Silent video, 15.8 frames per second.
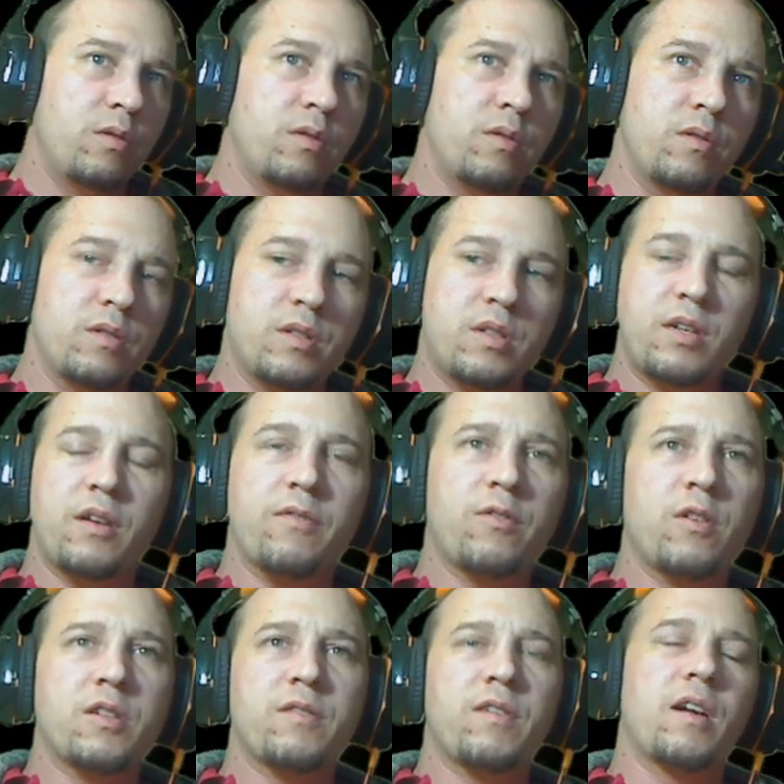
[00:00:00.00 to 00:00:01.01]
See, and of
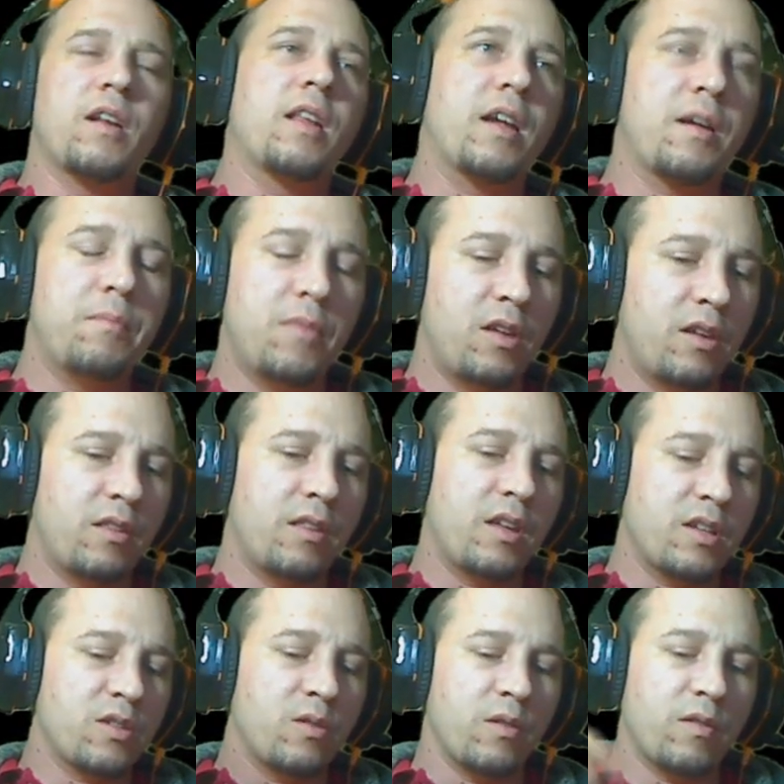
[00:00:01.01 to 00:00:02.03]
course I've got like a million
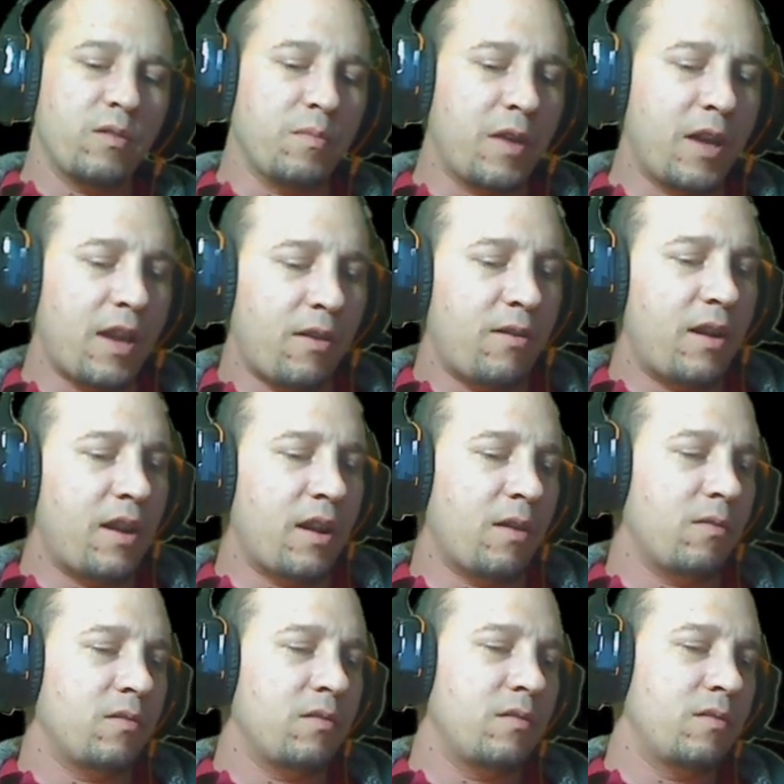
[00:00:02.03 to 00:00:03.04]
things going through my head right now.